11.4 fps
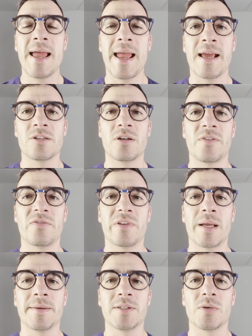
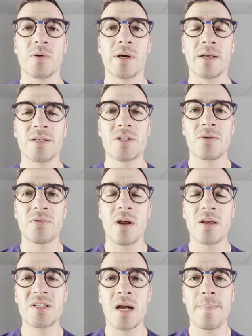anti-inflammatory. So
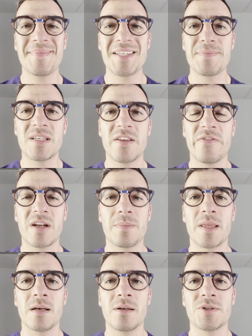some specific
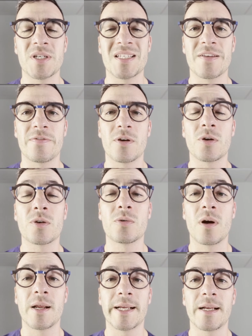pathologies, if they're
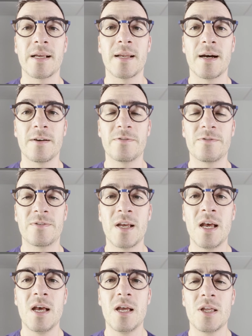chronic enough,
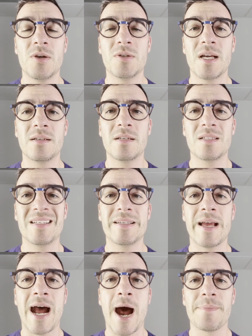you tend to
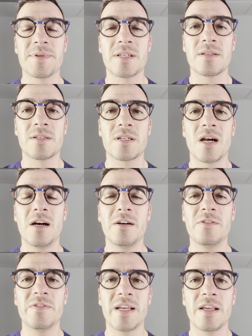see absence
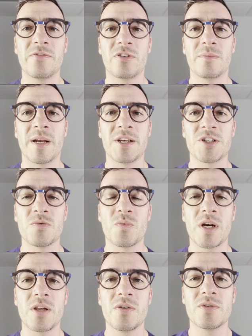of inflammation.
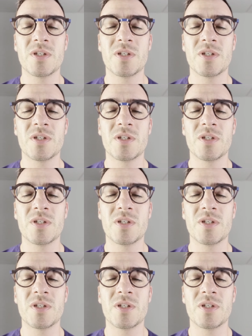What you